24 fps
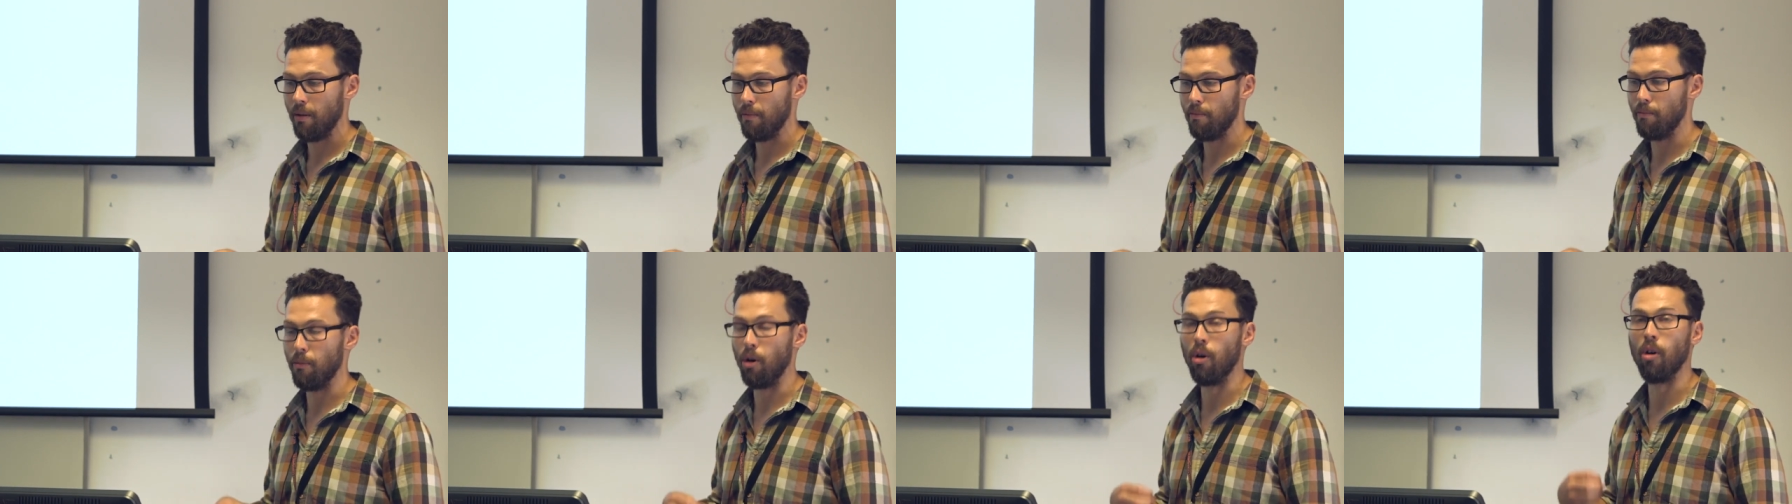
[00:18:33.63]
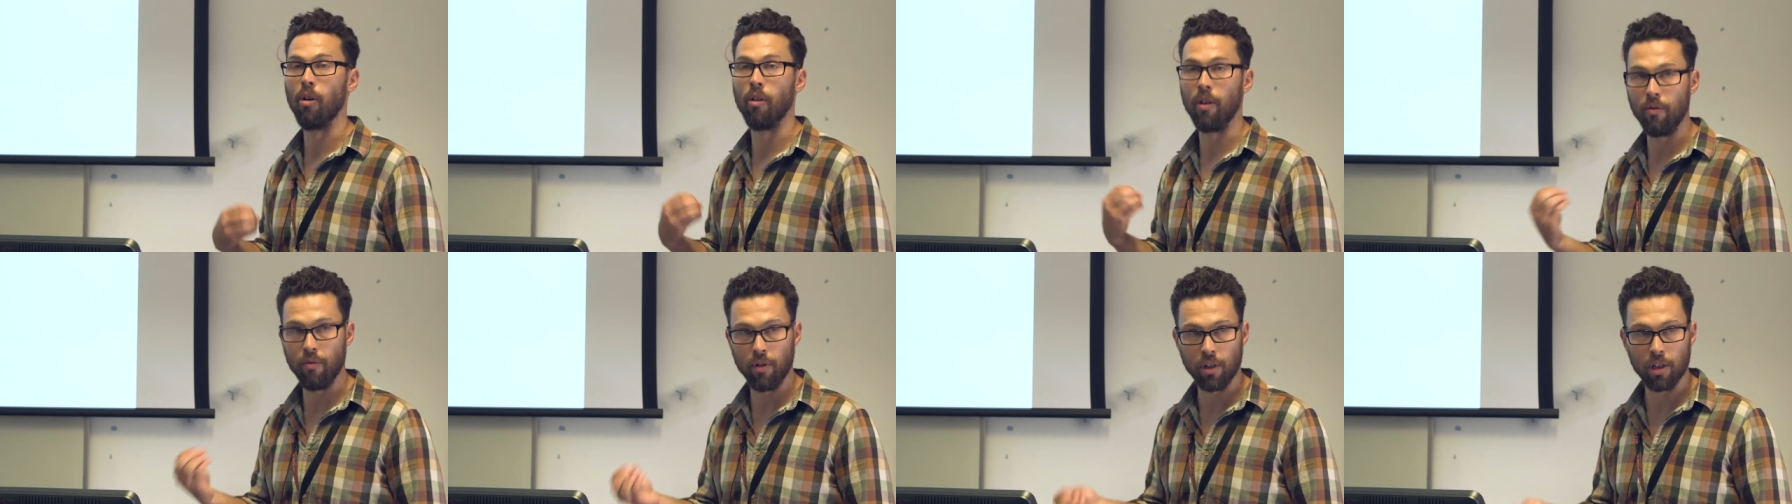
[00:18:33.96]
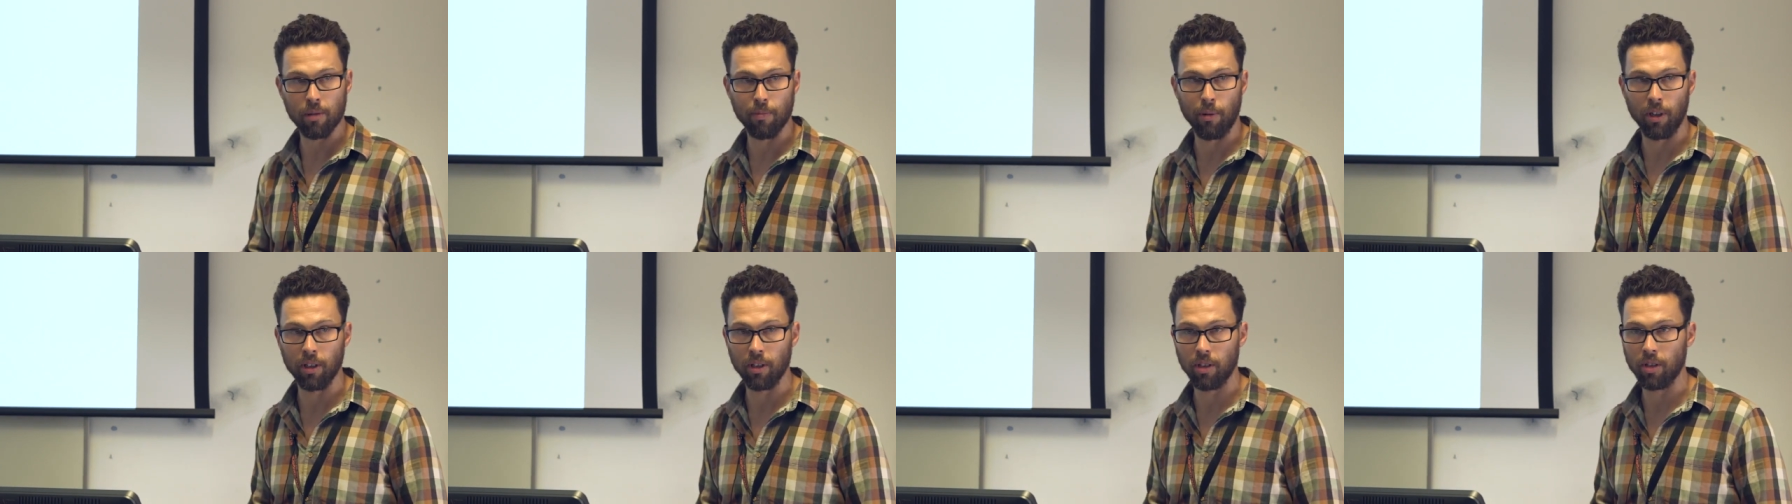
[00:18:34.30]
more in
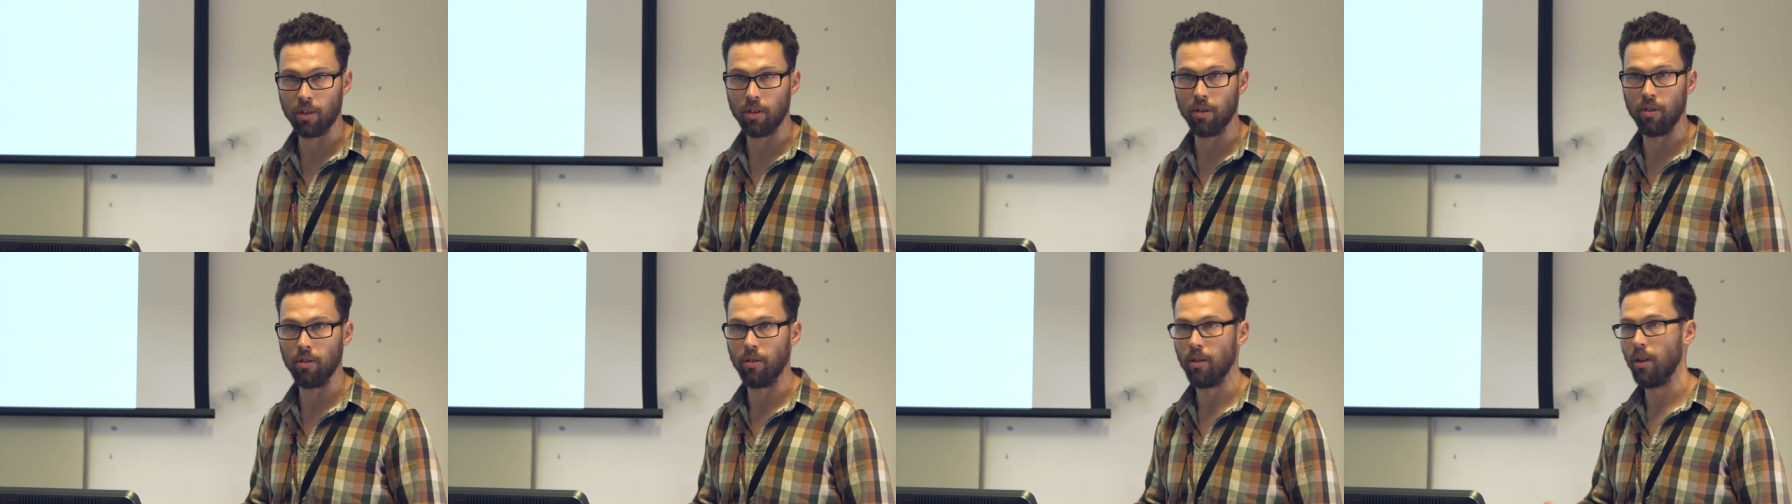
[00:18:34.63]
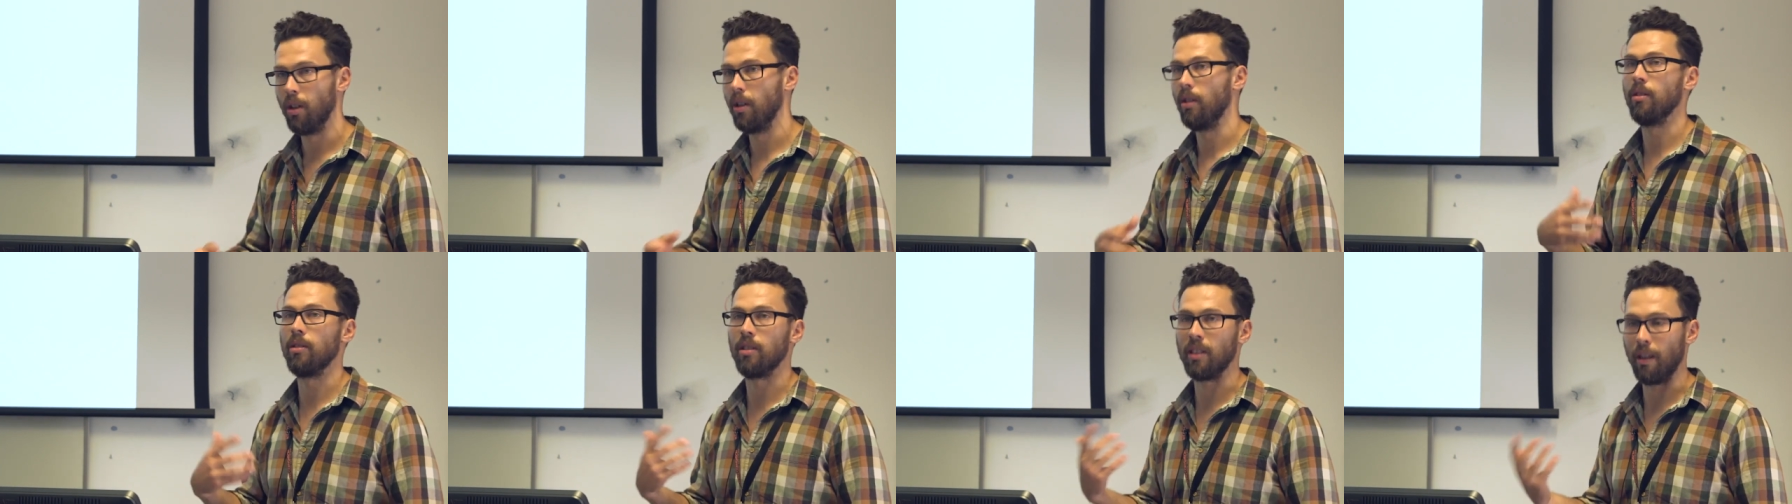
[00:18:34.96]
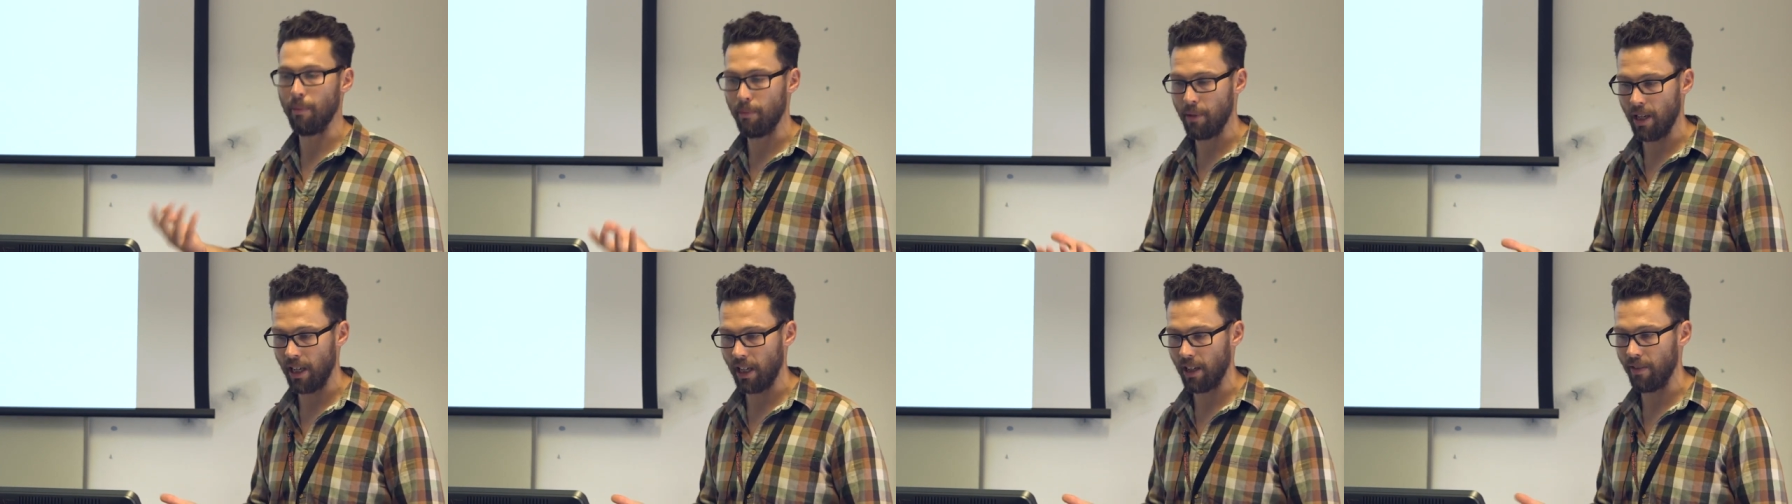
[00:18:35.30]
response to
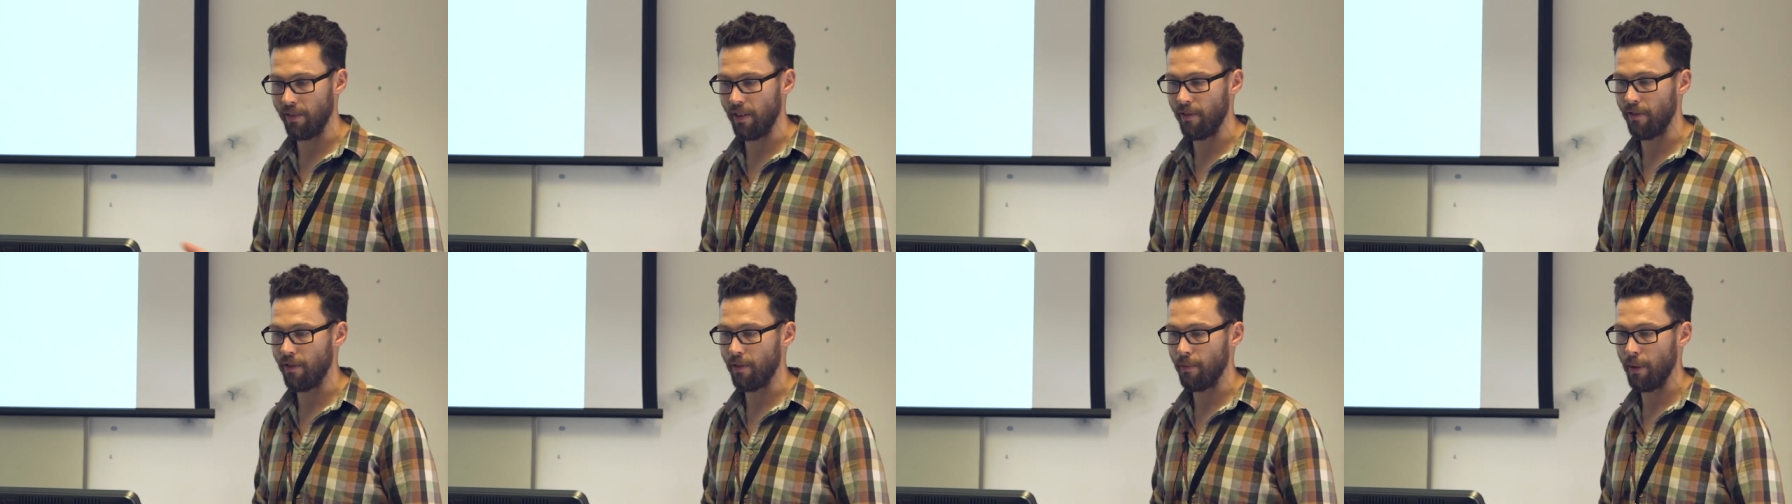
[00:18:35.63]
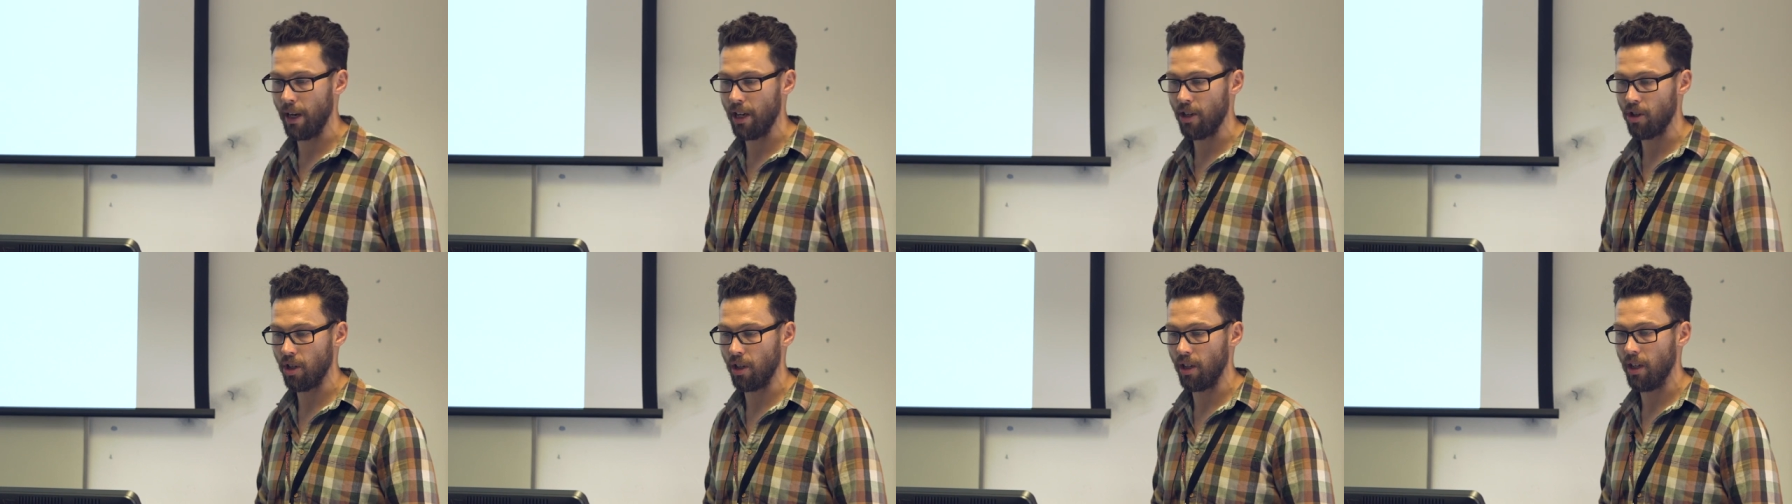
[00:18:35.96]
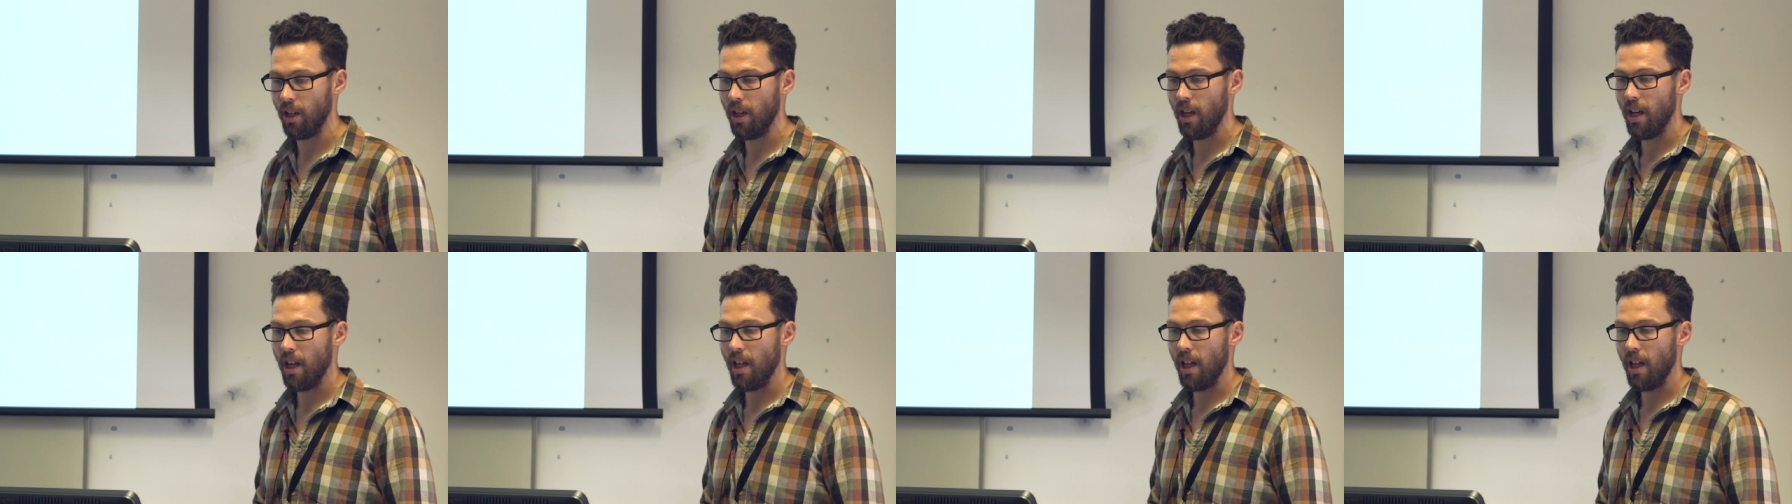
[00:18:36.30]
some negative information,